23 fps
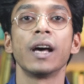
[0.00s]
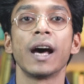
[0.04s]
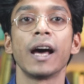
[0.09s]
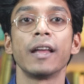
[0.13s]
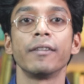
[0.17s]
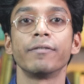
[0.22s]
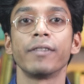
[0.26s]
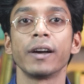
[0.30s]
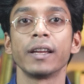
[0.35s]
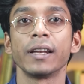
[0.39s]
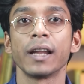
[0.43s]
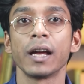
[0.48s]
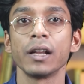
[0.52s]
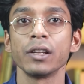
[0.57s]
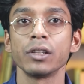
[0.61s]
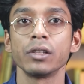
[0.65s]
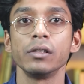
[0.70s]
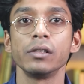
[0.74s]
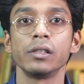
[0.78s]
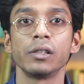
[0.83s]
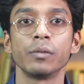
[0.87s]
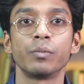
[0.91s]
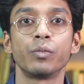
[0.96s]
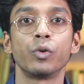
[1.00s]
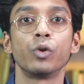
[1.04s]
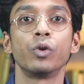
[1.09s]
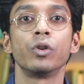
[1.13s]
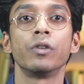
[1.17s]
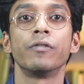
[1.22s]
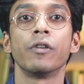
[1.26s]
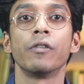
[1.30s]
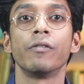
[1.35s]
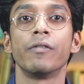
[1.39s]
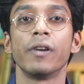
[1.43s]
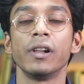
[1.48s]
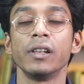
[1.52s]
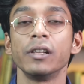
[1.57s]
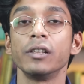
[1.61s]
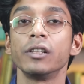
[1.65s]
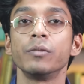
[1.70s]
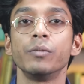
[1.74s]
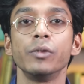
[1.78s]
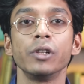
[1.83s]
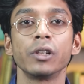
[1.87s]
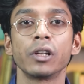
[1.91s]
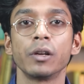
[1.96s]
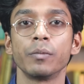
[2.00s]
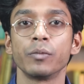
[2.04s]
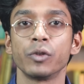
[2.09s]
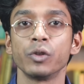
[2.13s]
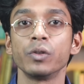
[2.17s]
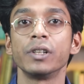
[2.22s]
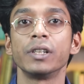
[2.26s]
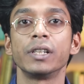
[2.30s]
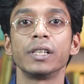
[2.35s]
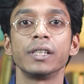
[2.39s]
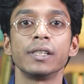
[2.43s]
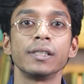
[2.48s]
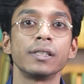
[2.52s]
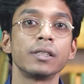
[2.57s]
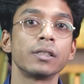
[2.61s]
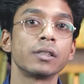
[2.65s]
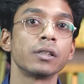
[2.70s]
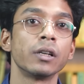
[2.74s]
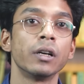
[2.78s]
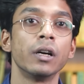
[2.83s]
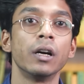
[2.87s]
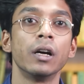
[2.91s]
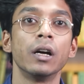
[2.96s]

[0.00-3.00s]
and financial support for vulnerable communities.